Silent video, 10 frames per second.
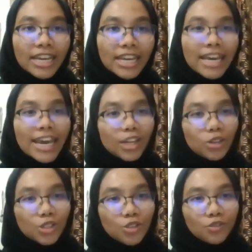and
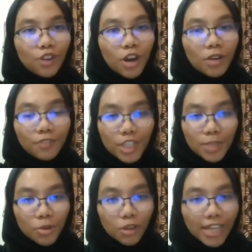also from
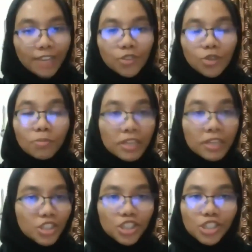Facebook Live. So
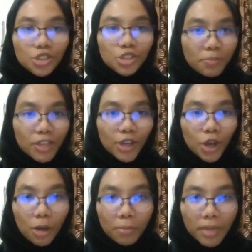please just drop in your
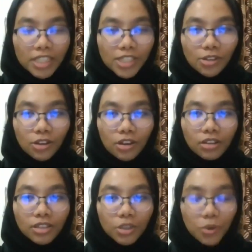comments
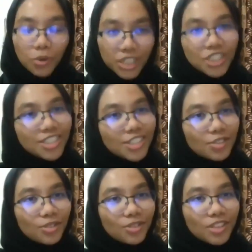or questions
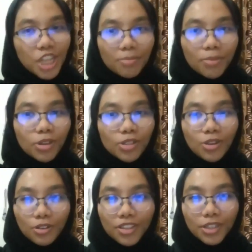through the chat box
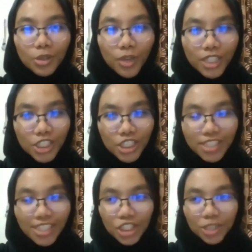or the question
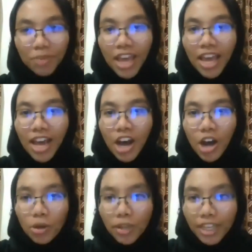section.
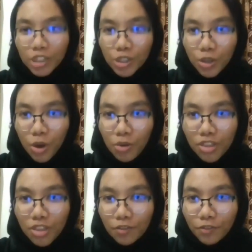Okay, so
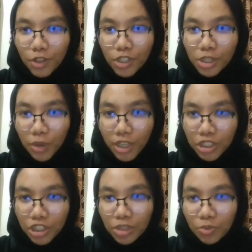the first
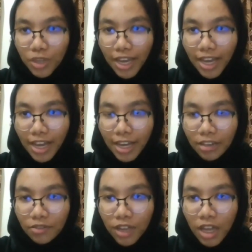question we
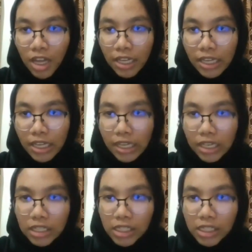have is